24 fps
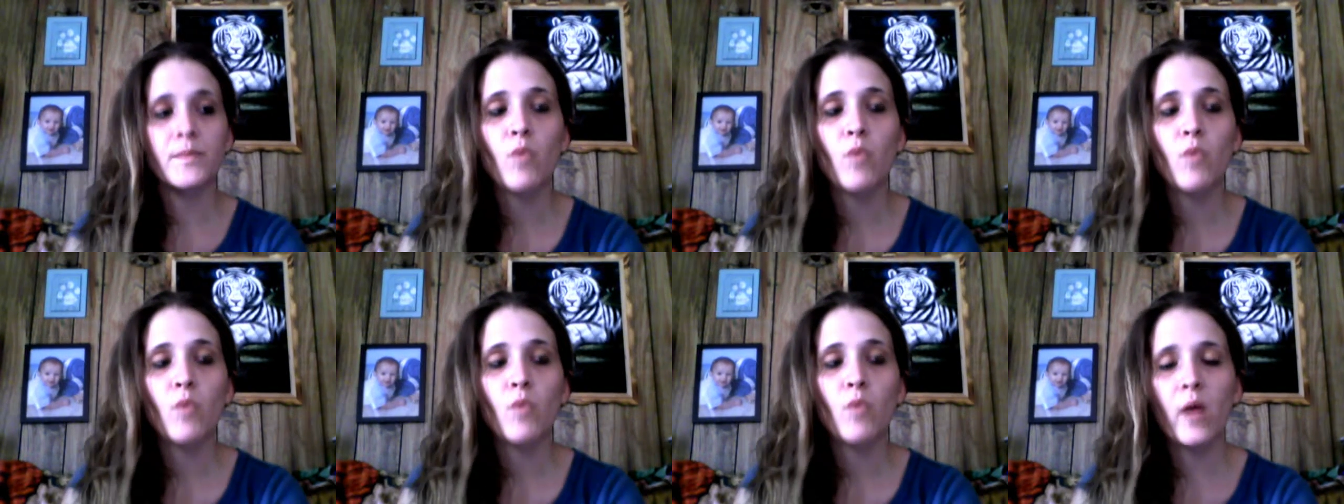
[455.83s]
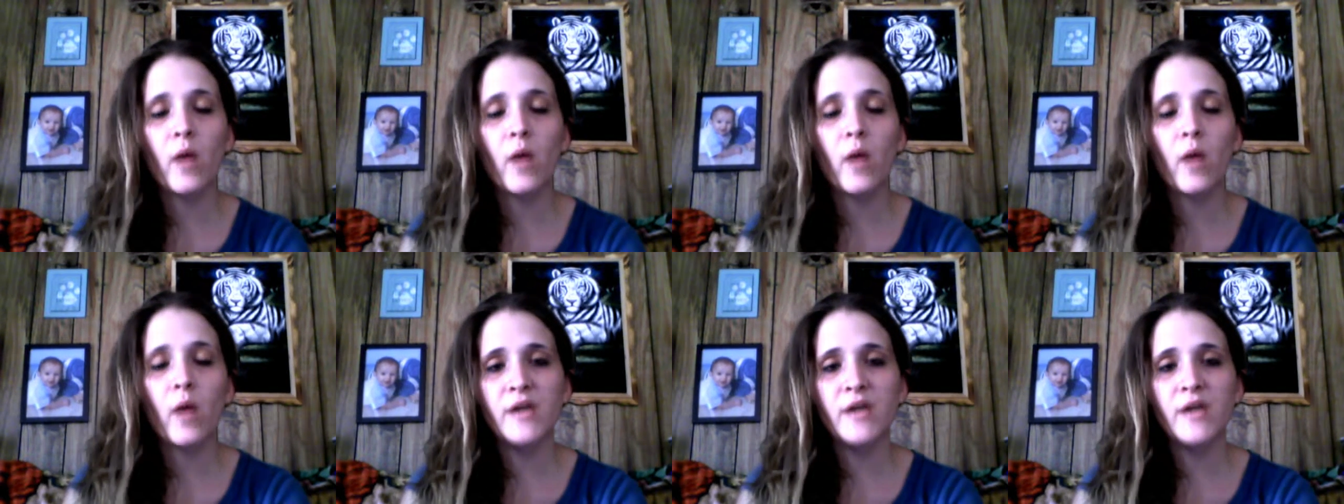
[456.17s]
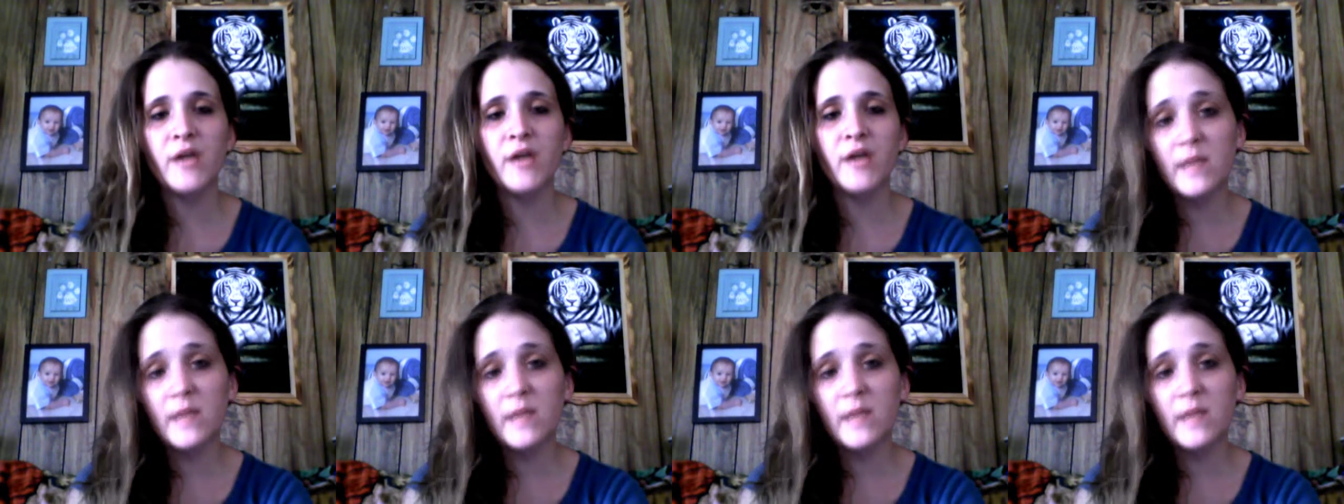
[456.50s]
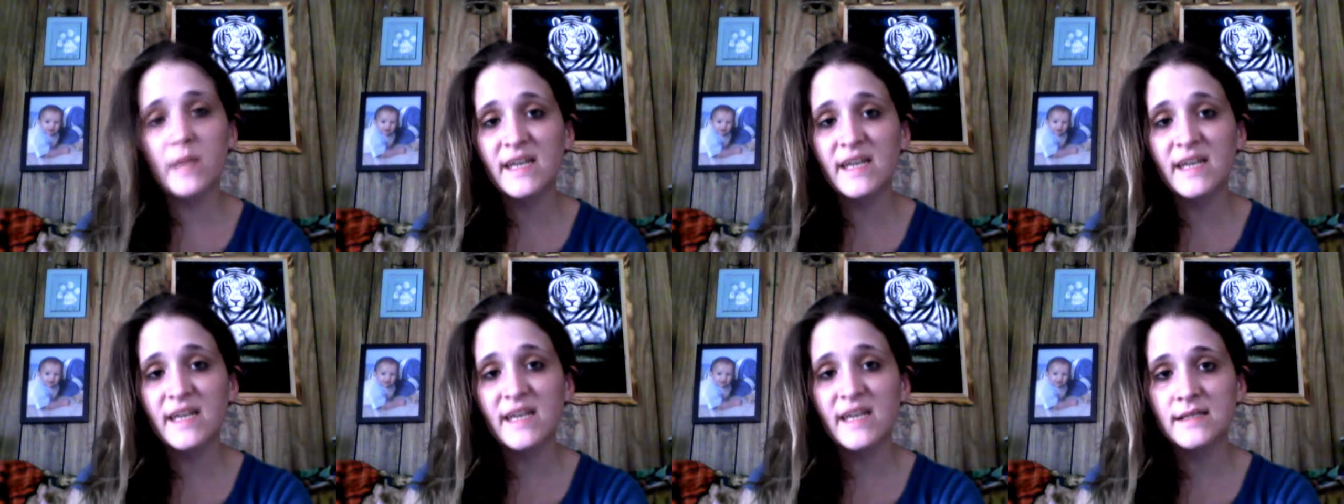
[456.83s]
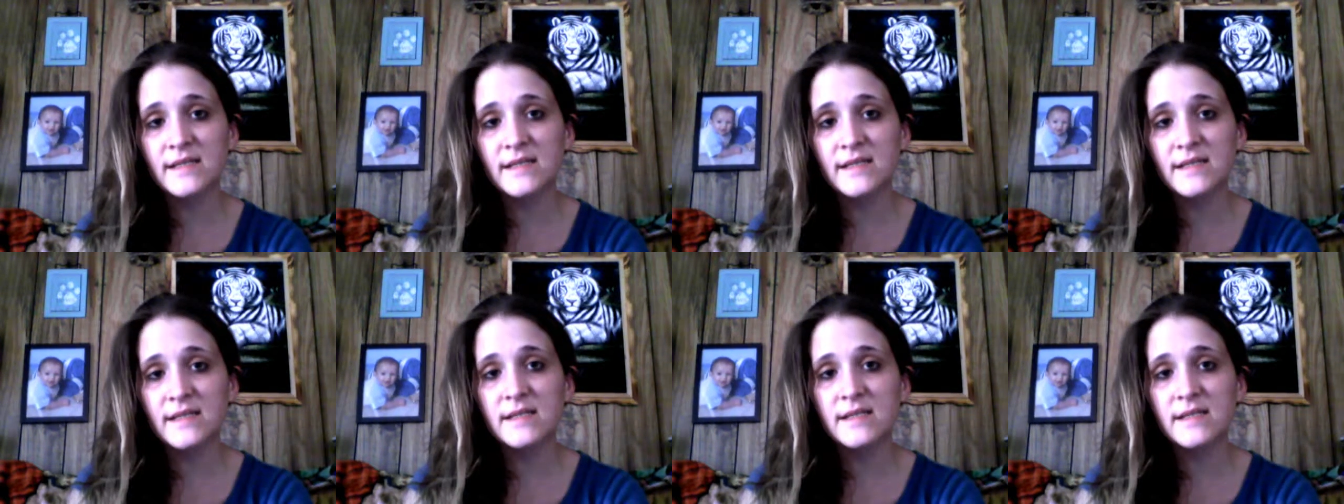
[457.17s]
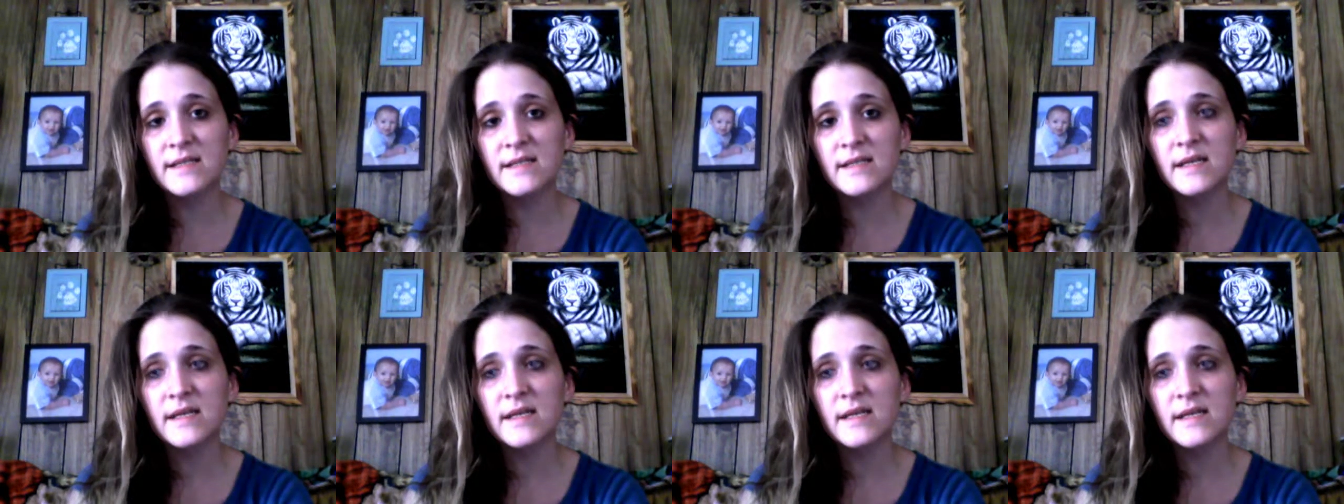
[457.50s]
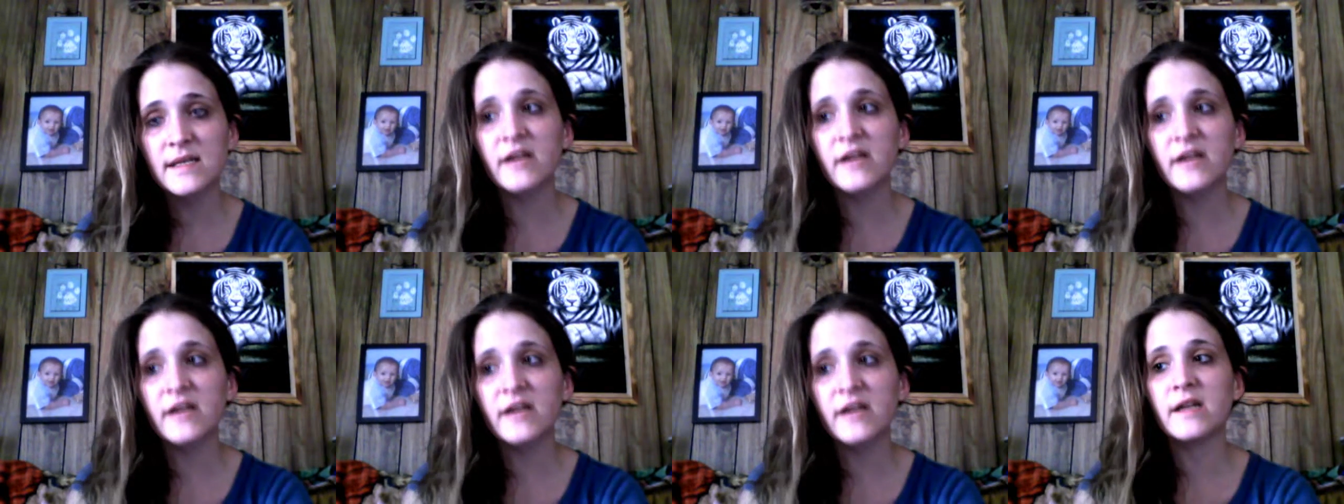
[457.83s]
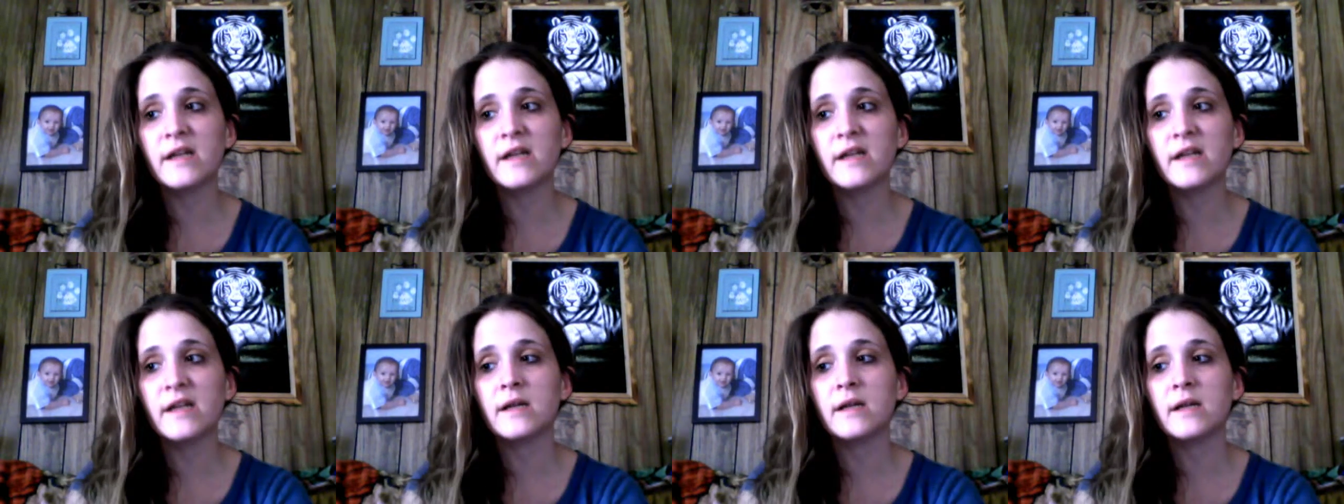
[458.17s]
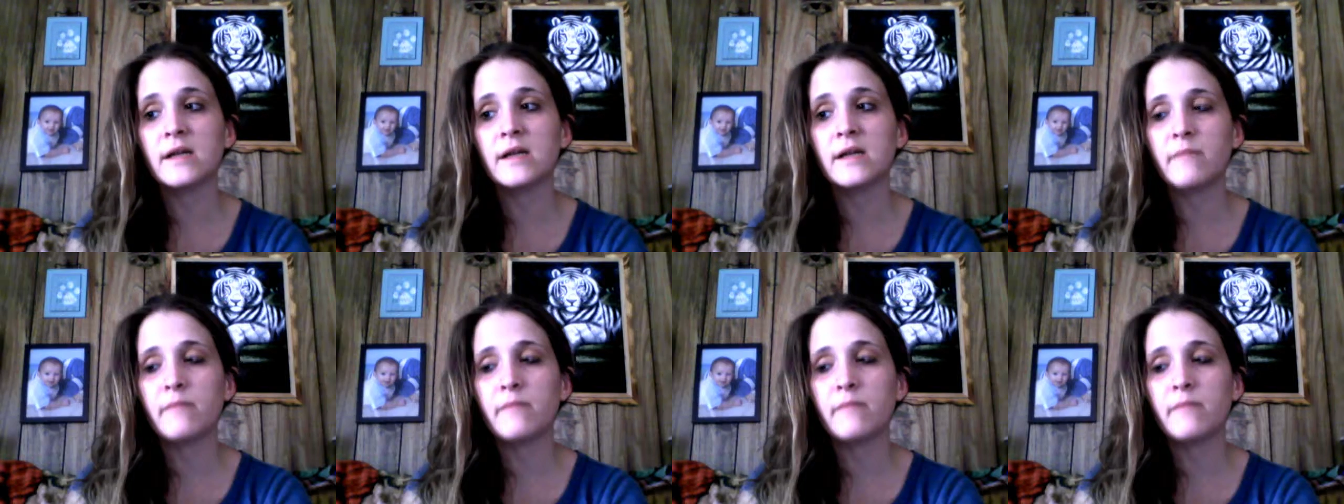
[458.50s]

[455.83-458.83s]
when I do my test in